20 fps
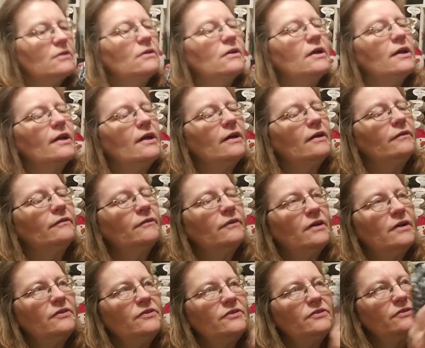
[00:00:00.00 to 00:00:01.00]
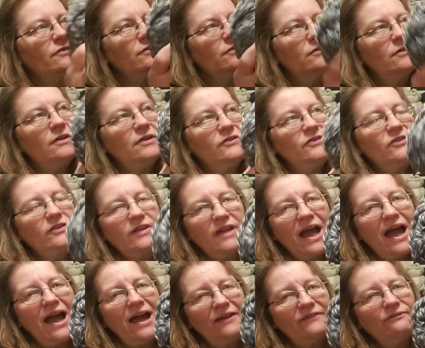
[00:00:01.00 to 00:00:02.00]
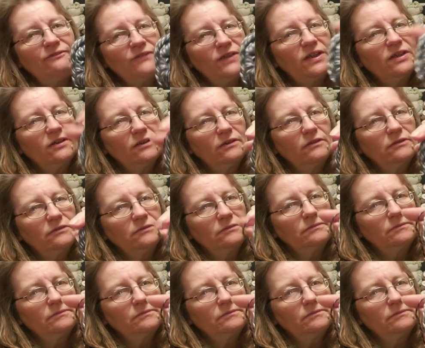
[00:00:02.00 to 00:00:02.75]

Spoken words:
Yeah, it's a cotton feel,